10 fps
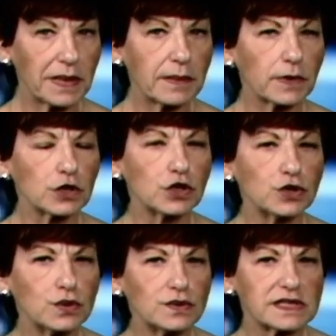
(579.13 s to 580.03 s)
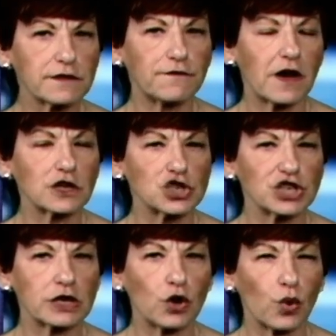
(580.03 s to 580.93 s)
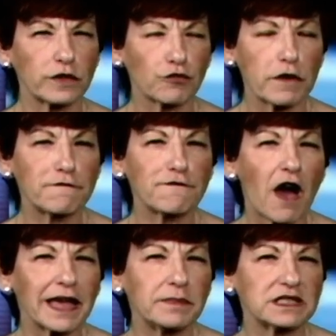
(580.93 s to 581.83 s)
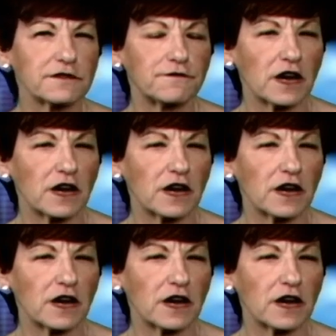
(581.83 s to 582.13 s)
people lose the function or the refinement of